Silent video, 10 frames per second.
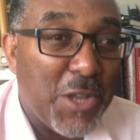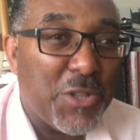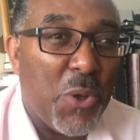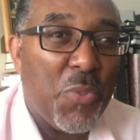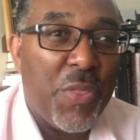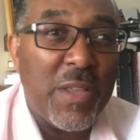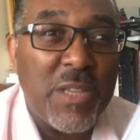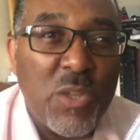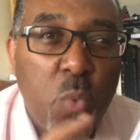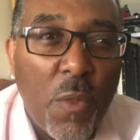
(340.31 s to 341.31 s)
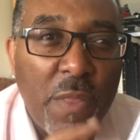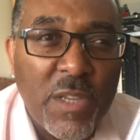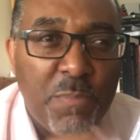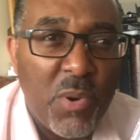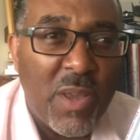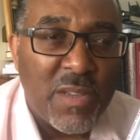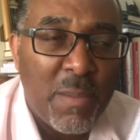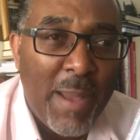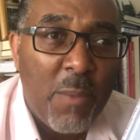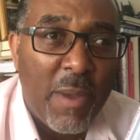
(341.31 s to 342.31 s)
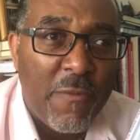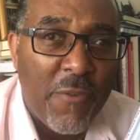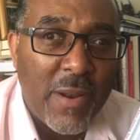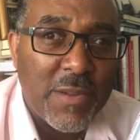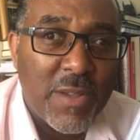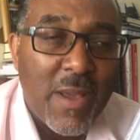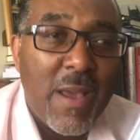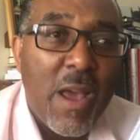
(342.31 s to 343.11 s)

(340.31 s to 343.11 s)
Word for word: So, this is what this book is about, my friends.